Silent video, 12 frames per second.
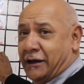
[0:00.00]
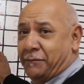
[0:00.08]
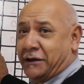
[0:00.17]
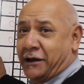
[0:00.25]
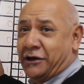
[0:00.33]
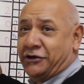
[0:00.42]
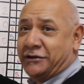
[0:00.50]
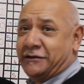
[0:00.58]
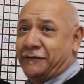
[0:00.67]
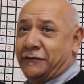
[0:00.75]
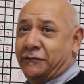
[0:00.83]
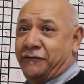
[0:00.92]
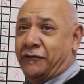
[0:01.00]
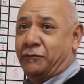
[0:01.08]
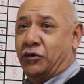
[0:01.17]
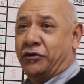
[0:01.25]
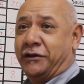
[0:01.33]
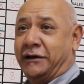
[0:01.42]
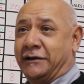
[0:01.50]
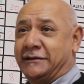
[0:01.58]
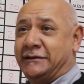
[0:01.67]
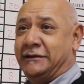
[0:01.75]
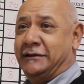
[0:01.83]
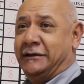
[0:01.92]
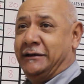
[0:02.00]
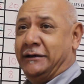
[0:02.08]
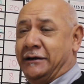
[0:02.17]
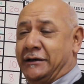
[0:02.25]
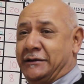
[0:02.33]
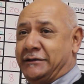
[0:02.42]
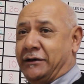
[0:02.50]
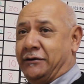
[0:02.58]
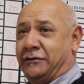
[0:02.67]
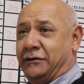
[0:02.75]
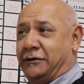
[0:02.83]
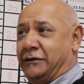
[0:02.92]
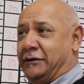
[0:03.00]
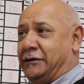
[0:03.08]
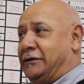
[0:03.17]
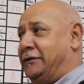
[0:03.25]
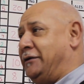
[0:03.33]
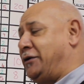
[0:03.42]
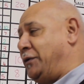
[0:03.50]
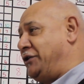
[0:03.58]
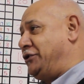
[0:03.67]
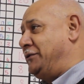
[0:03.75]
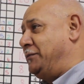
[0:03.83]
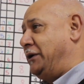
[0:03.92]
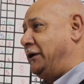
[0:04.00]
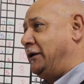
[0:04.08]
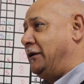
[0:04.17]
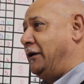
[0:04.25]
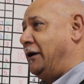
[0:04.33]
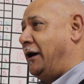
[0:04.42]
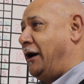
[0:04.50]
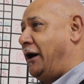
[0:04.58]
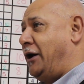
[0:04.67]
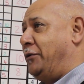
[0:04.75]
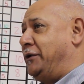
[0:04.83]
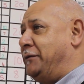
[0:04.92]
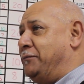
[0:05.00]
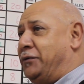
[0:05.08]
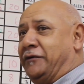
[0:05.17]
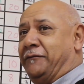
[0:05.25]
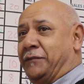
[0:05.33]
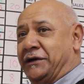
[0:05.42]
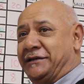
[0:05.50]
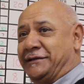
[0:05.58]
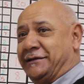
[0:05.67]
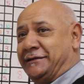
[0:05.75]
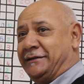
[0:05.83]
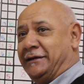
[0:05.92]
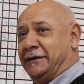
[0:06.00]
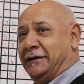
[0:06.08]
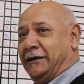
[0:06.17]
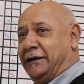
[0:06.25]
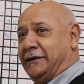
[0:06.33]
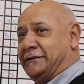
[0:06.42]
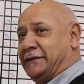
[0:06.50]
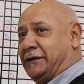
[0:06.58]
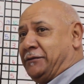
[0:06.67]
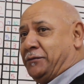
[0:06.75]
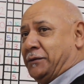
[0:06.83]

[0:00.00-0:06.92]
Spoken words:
the applications for more things. So the question being how it improved business is that